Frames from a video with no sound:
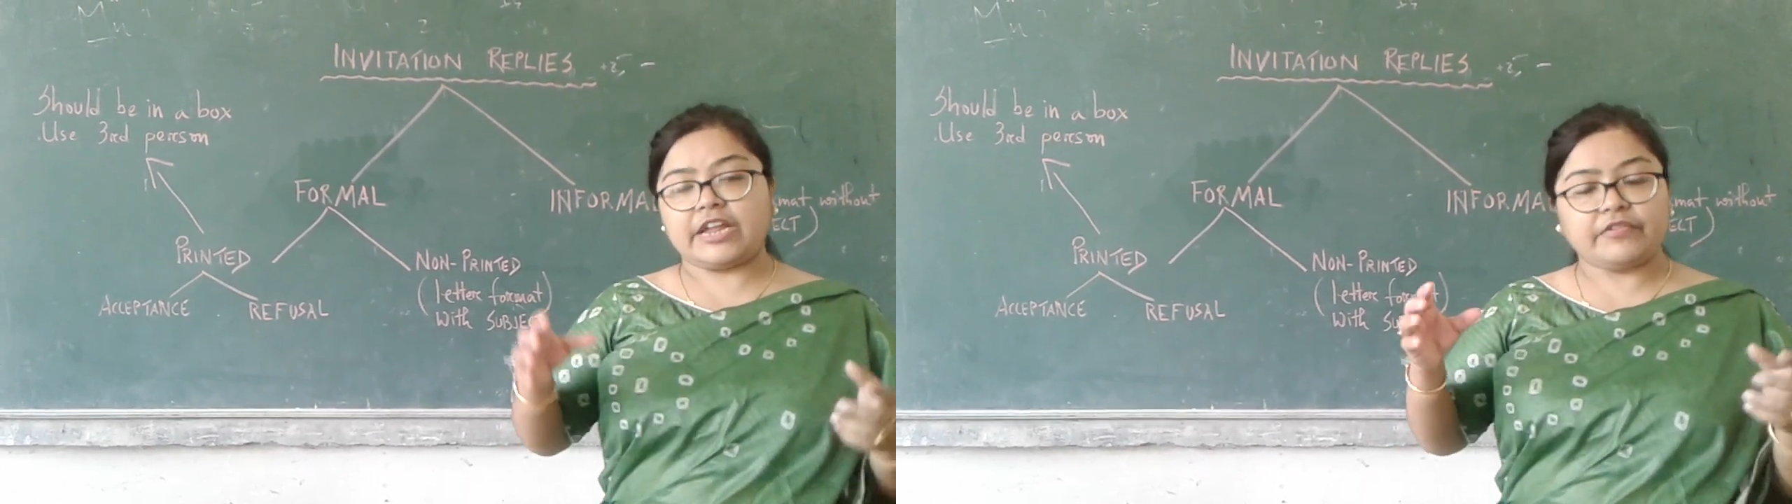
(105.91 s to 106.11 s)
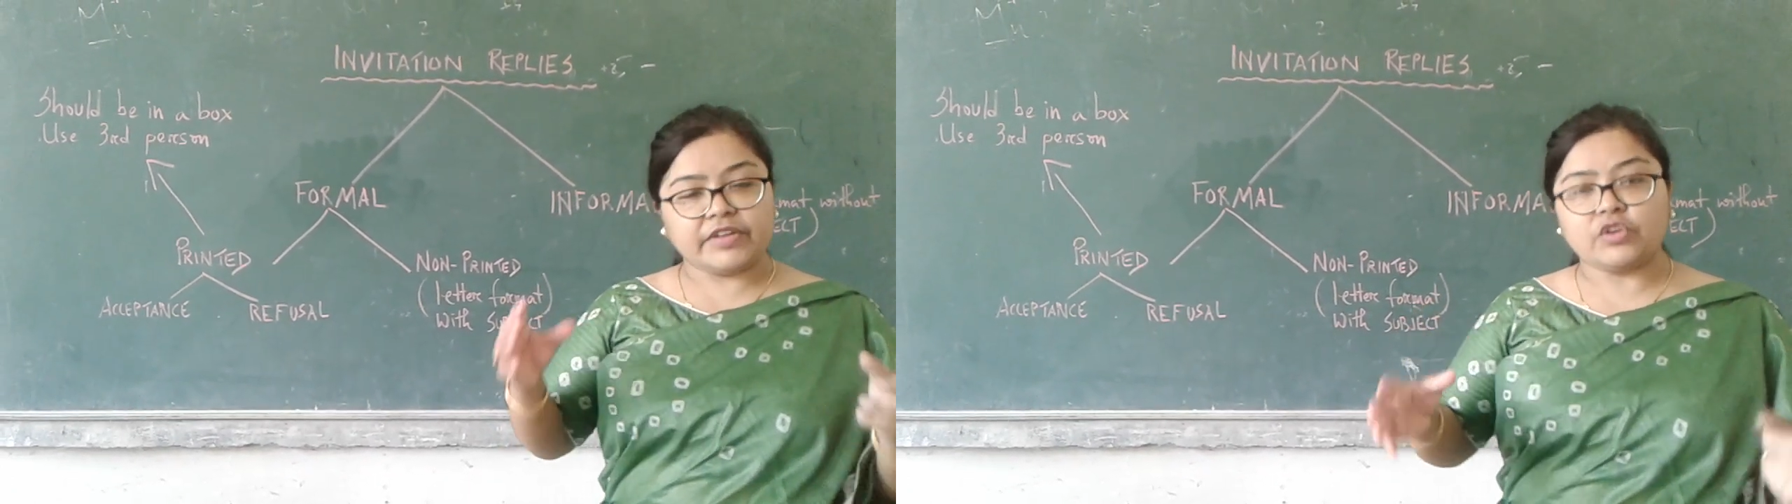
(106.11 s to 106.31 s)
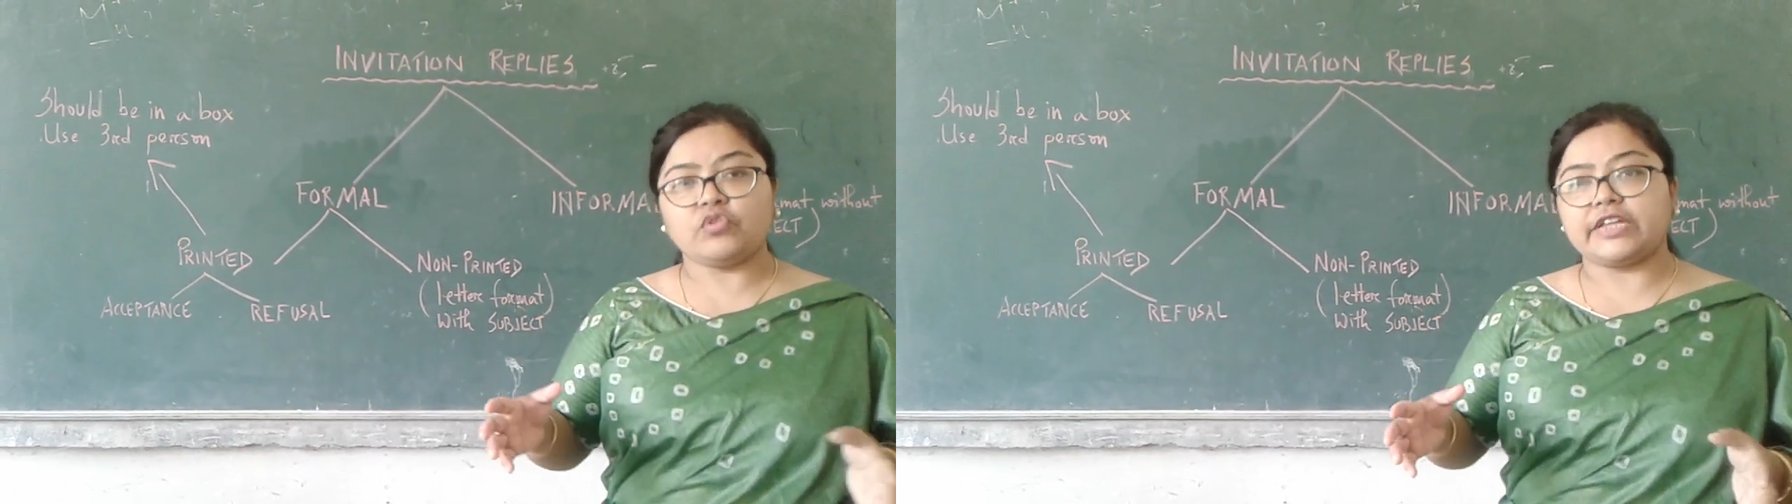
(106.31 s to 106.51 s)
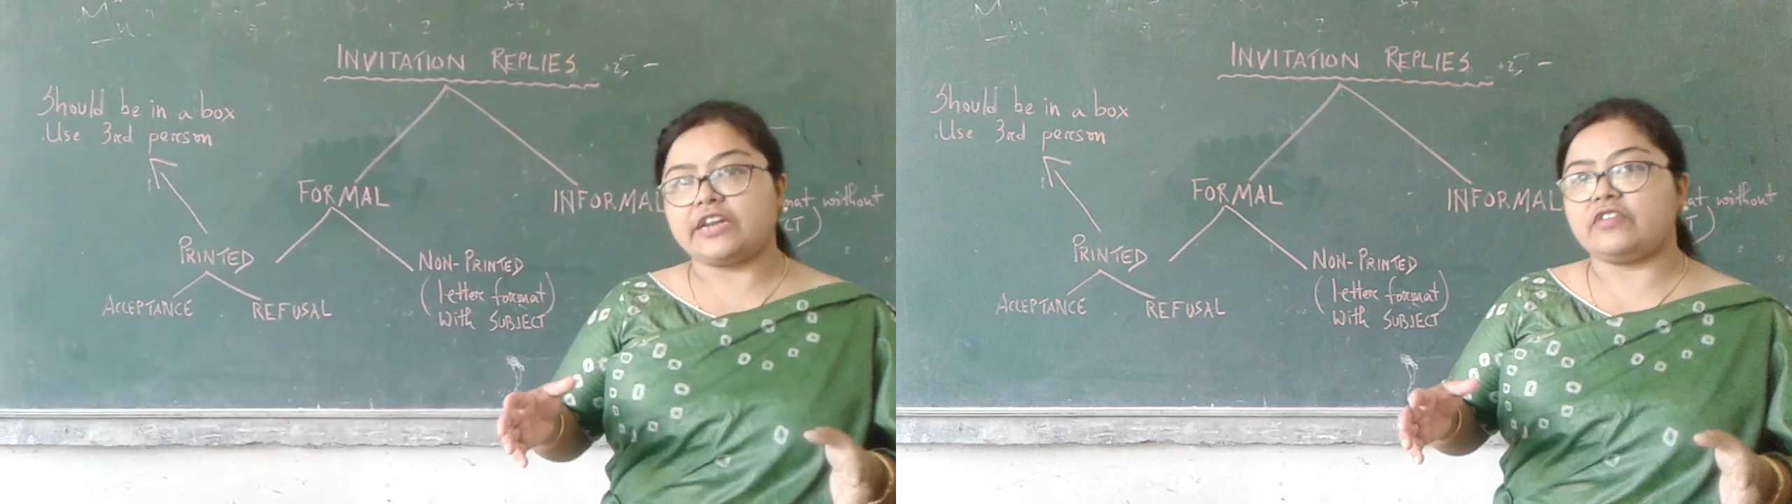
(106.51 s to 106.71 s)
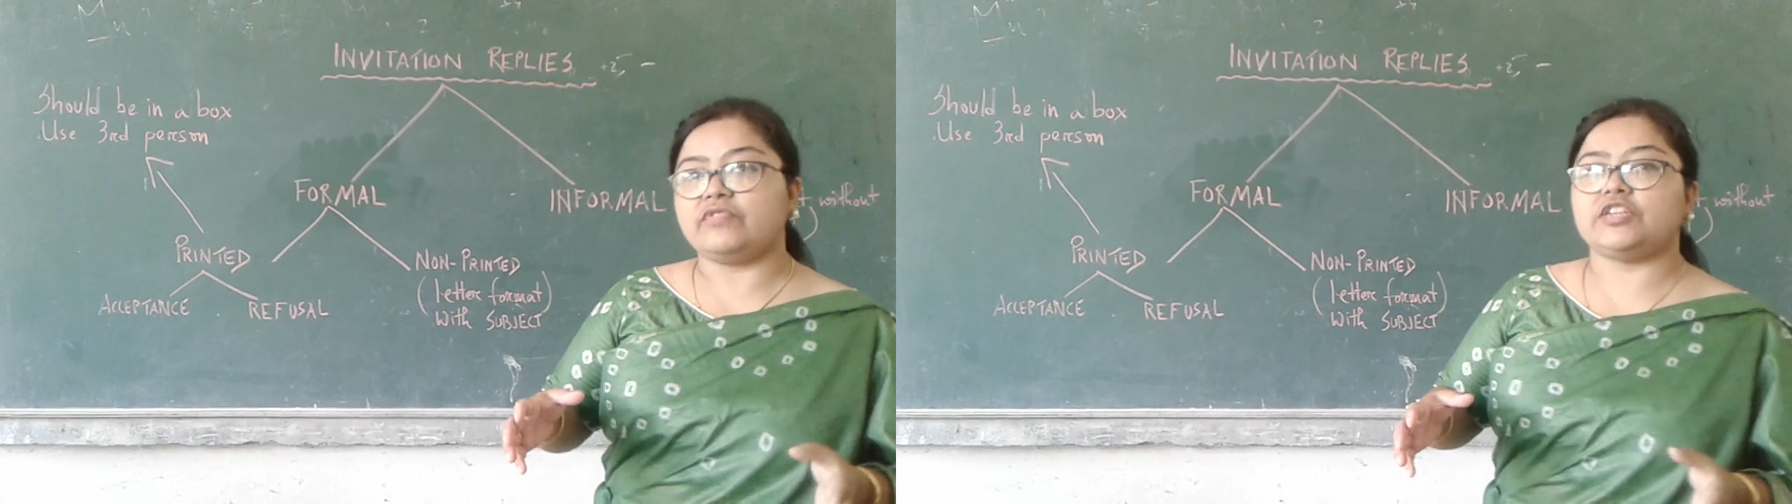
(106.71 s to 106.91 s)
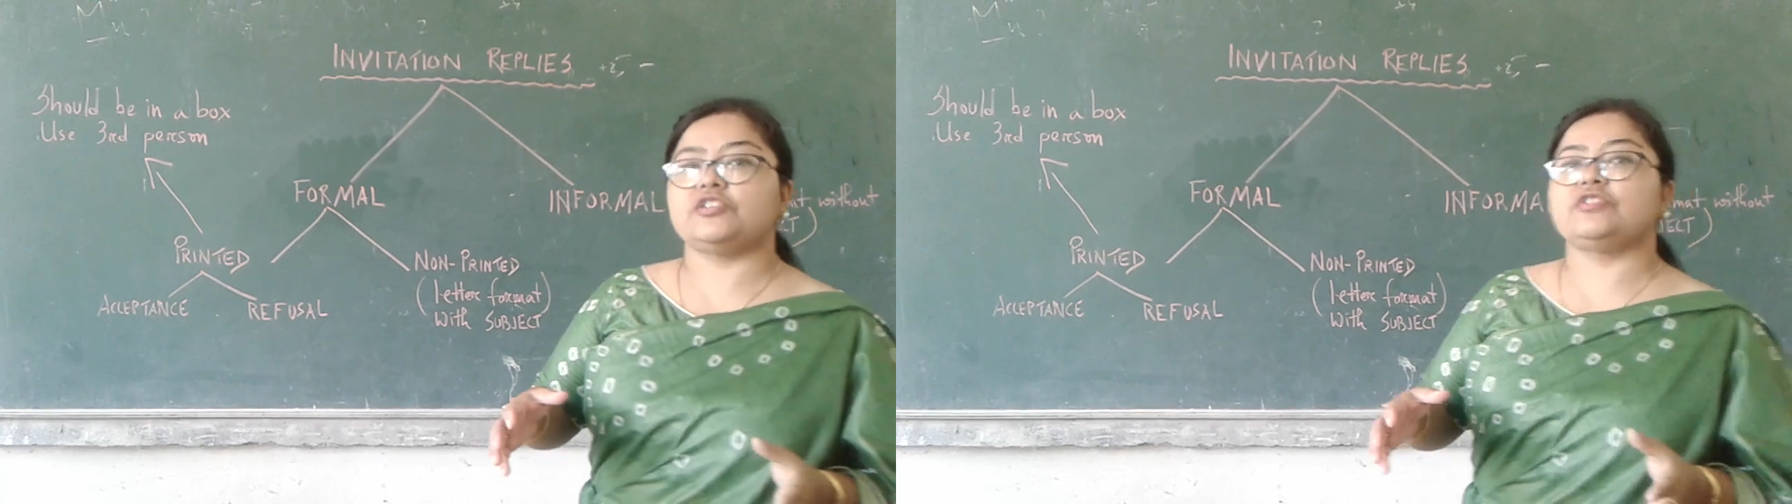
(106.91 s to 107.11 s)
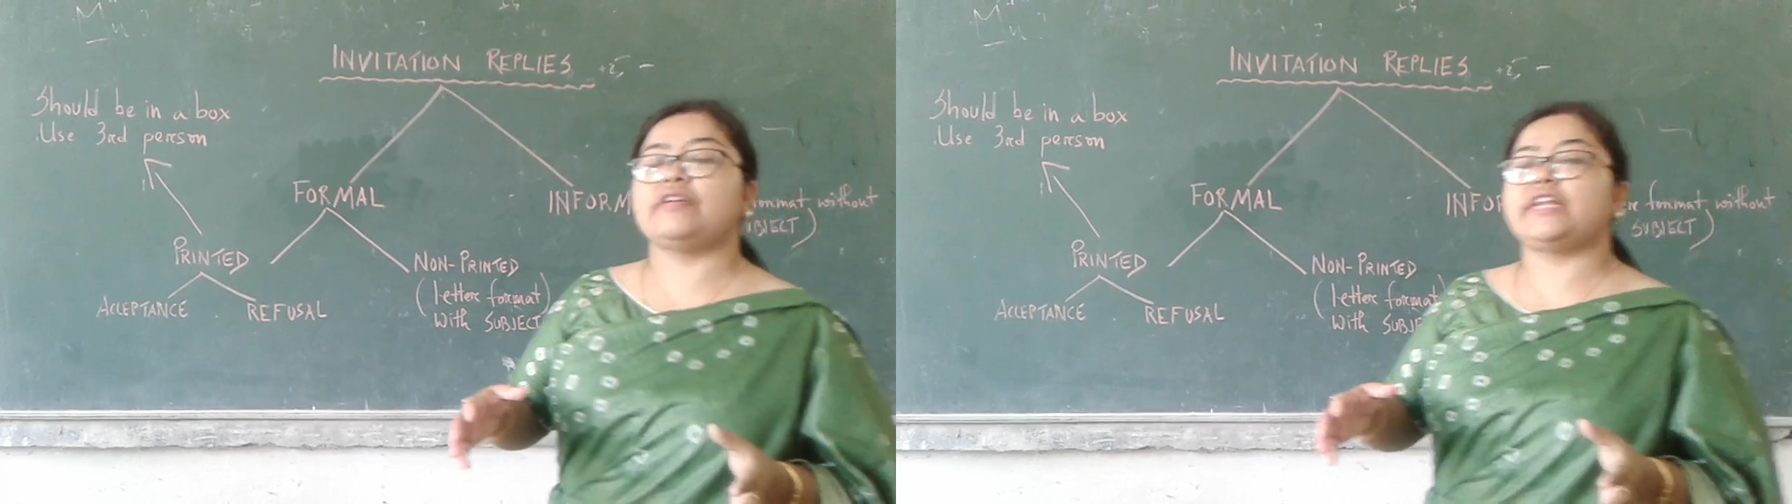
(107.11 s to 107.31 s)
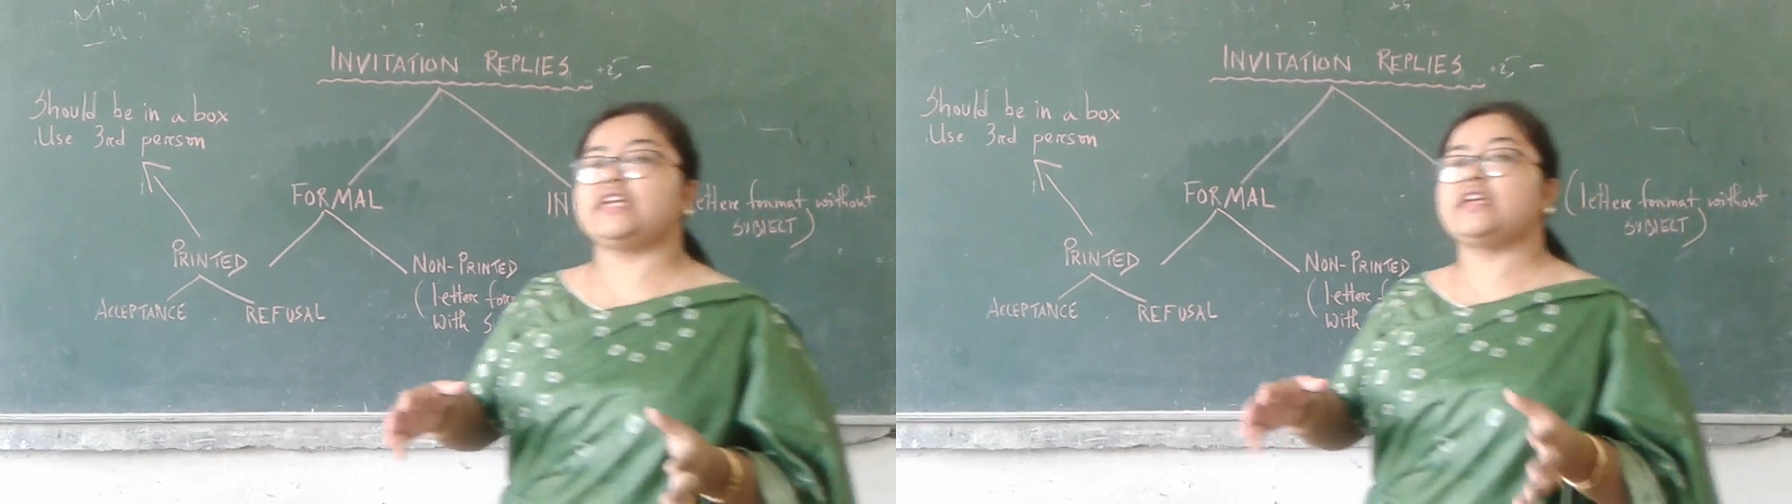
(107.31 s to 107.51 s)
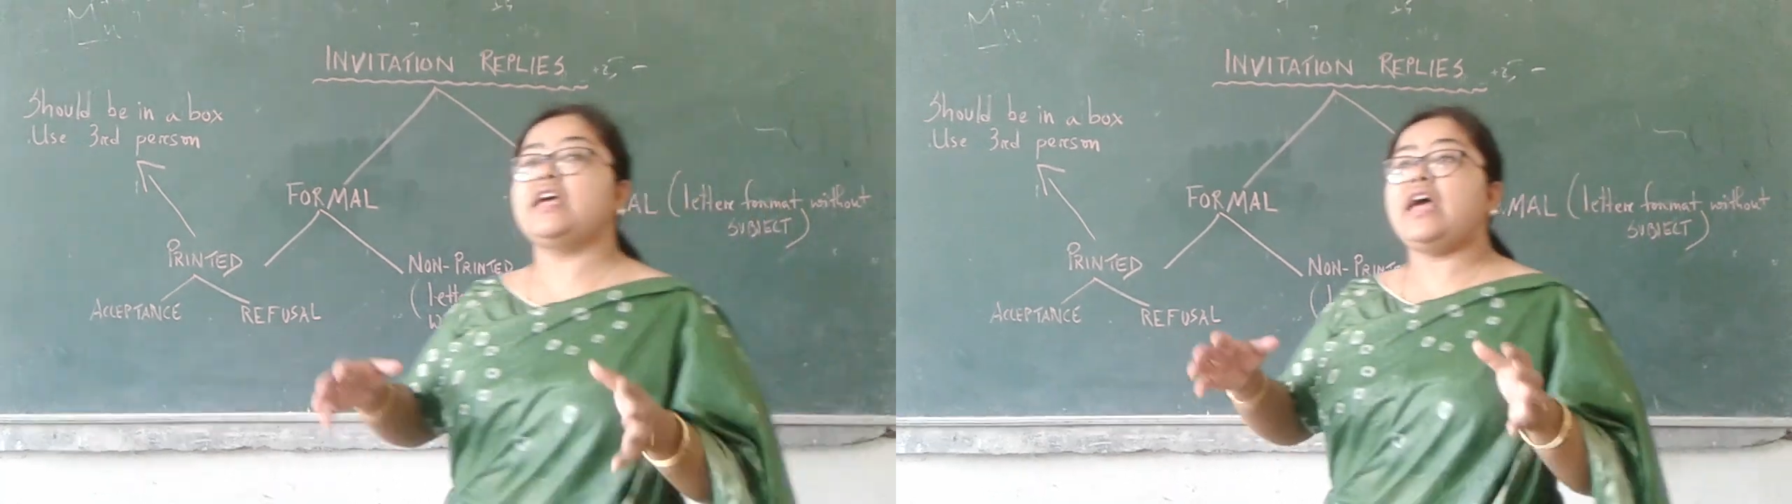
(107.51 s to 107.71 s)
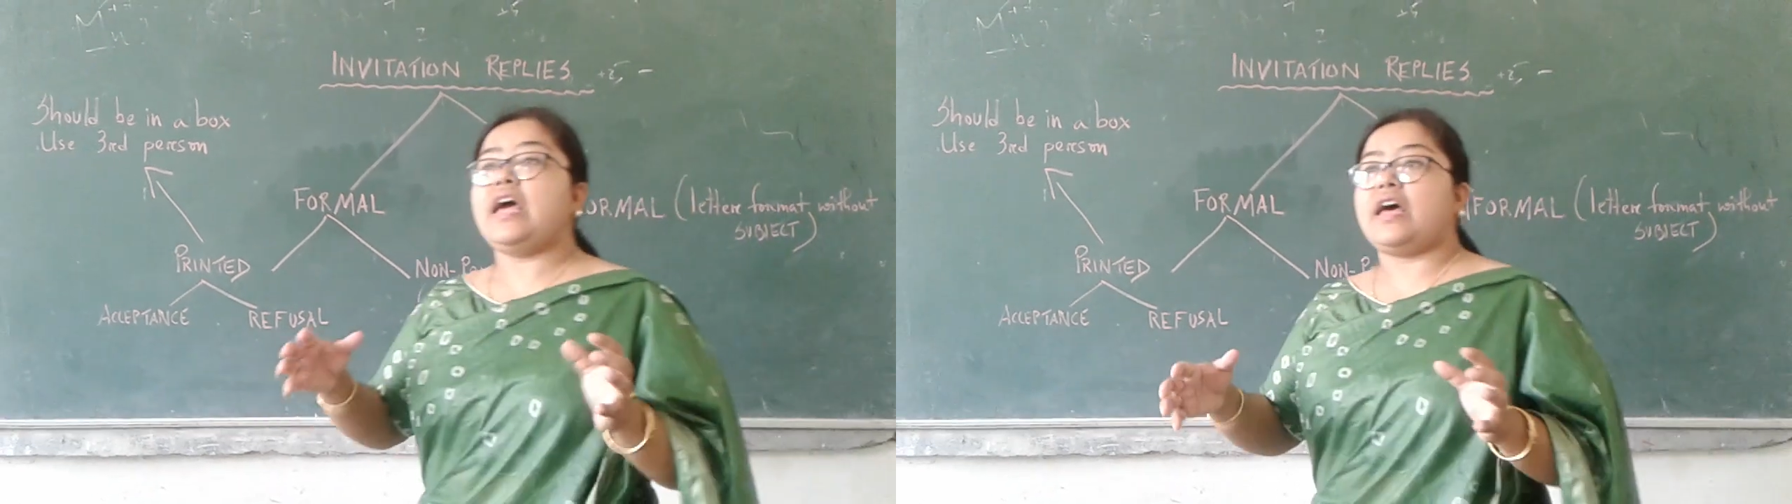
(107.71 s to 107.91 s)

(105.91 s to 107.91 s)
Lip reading: And we know that invitation writing